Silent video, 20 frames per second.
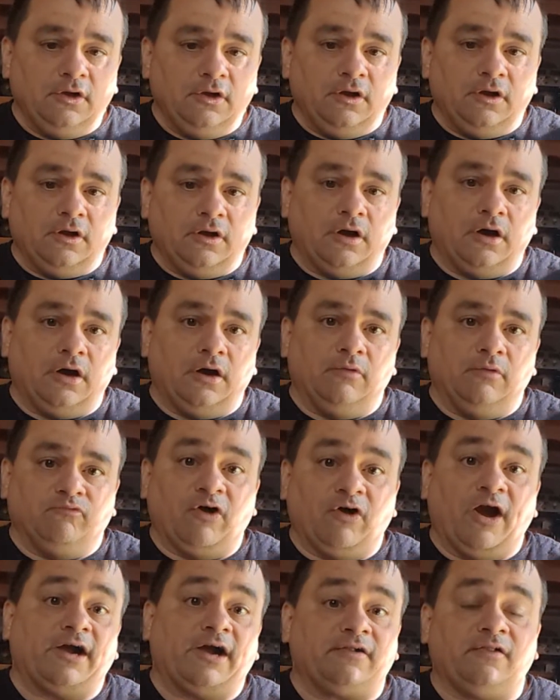
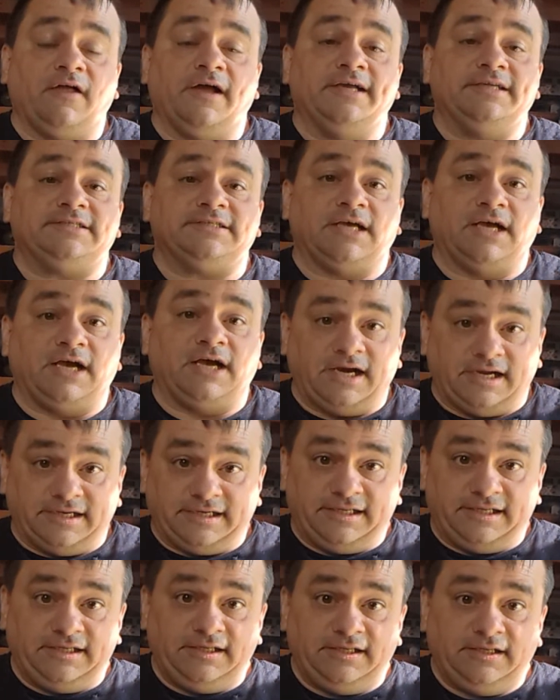rock lights on
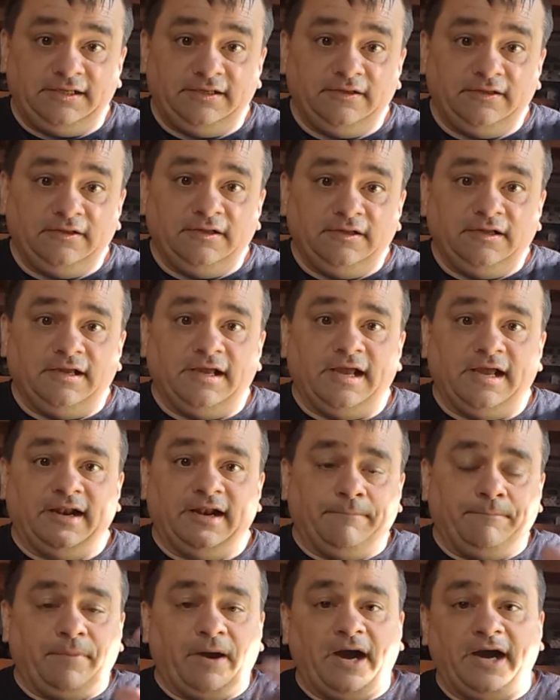it. It had a
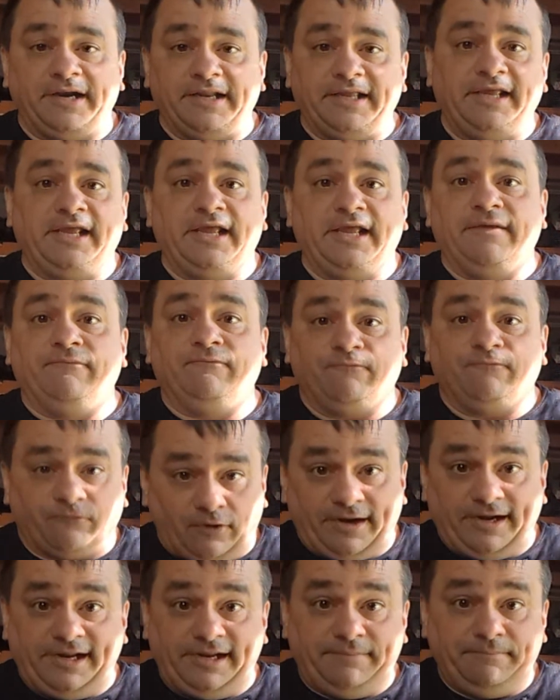body and
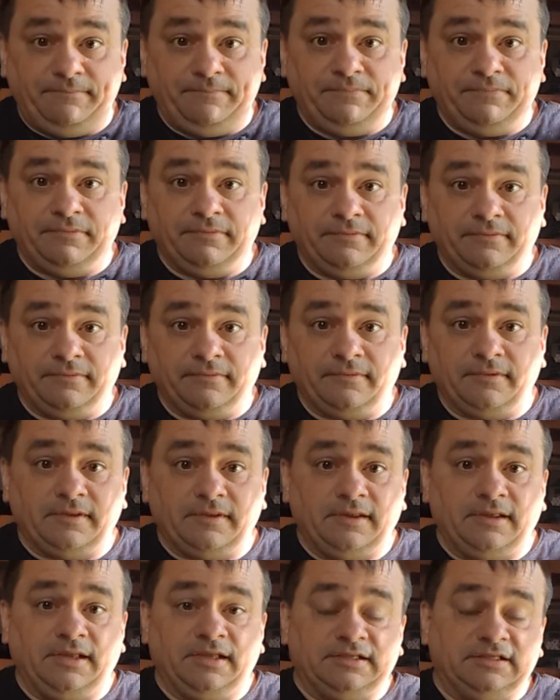frame
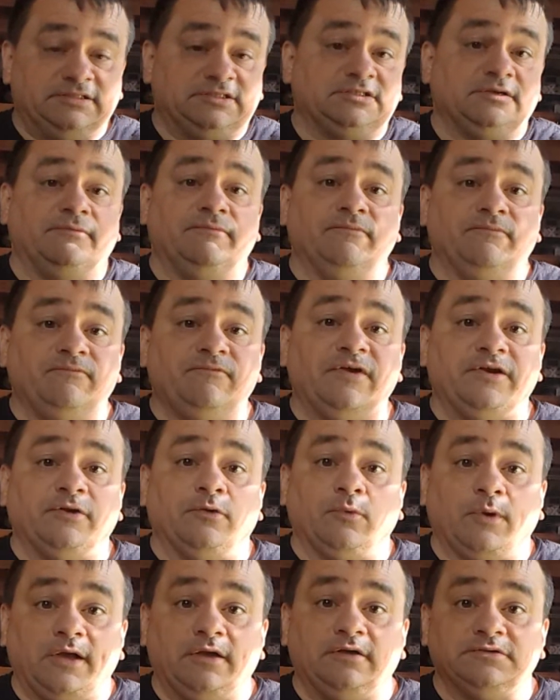and some fender
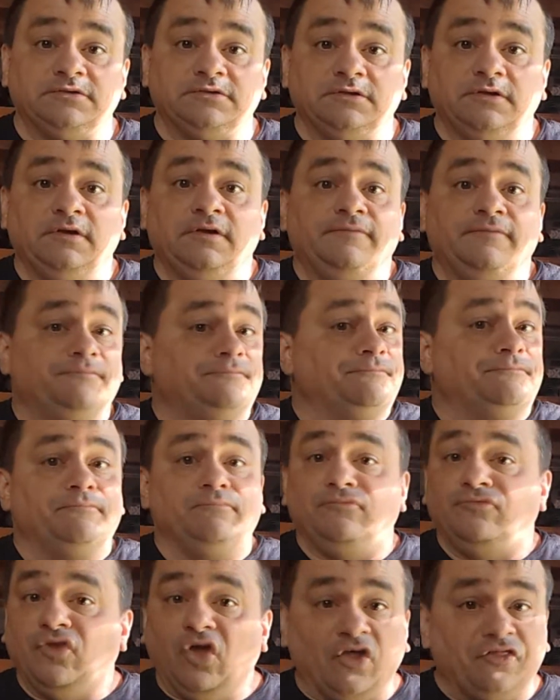wells.
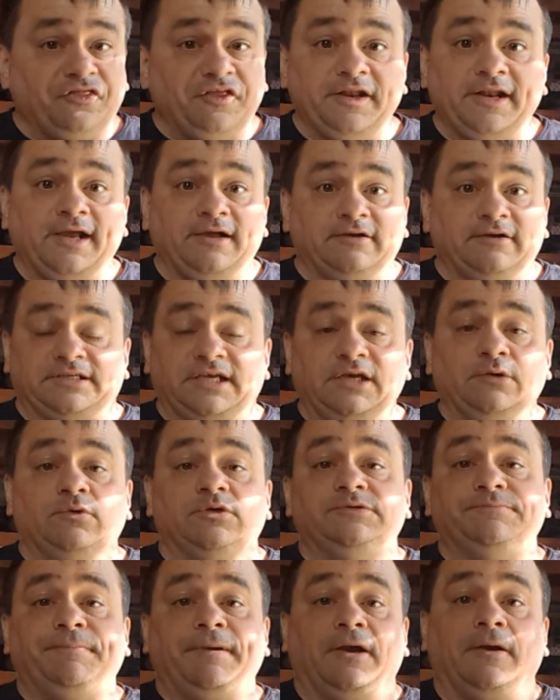Nothing else. It was
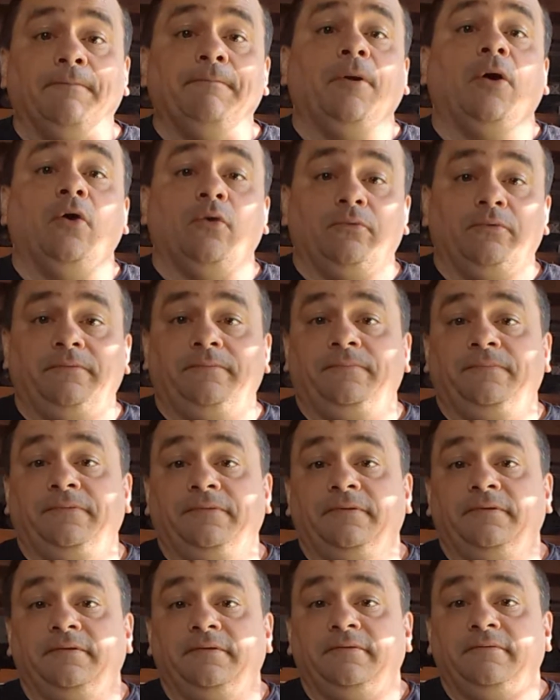bare bone.
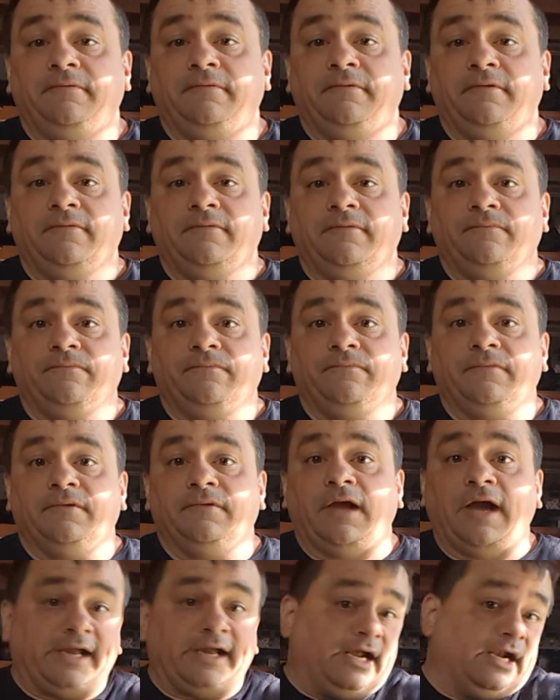
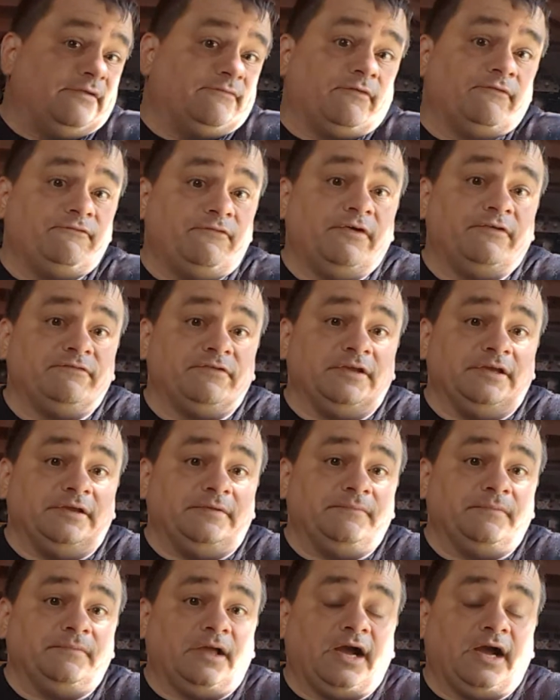I got it for 50.
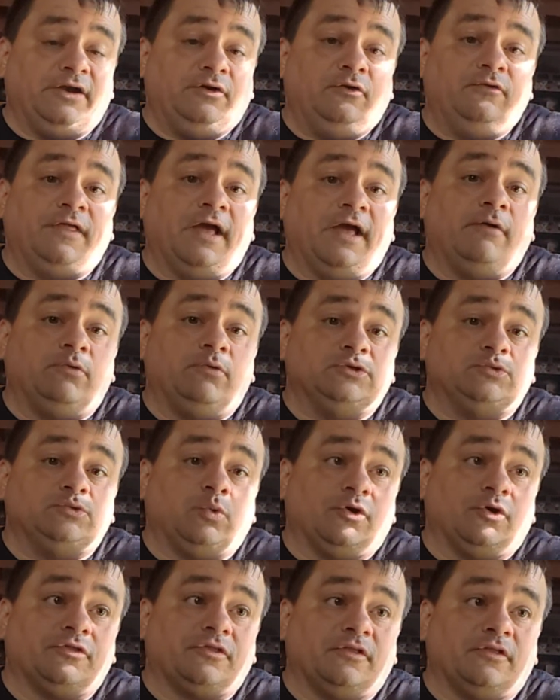I knew that was
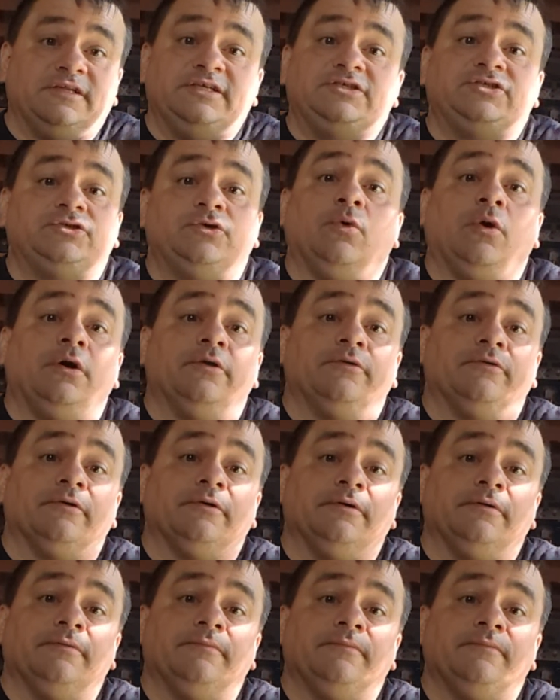worth at least 200,
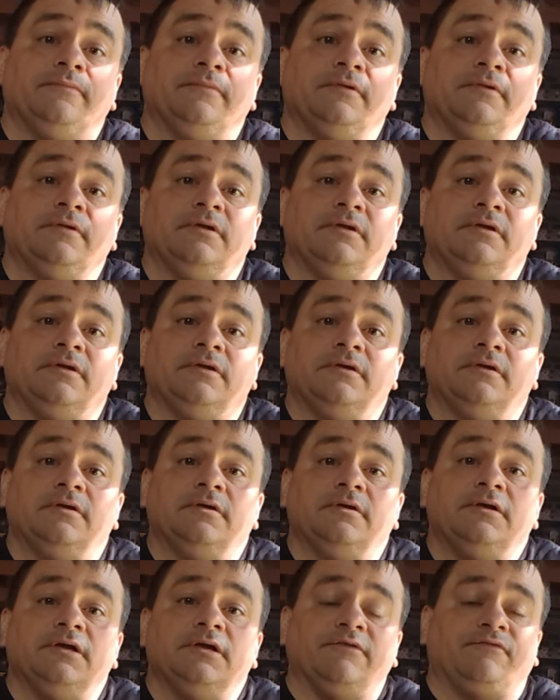
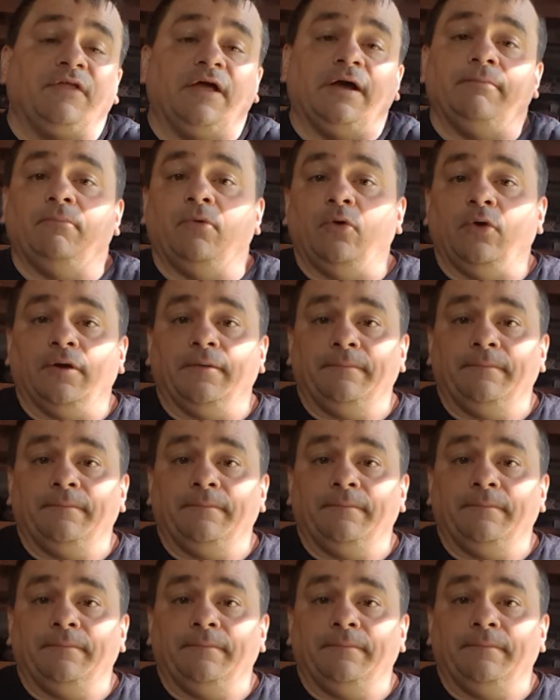if not more.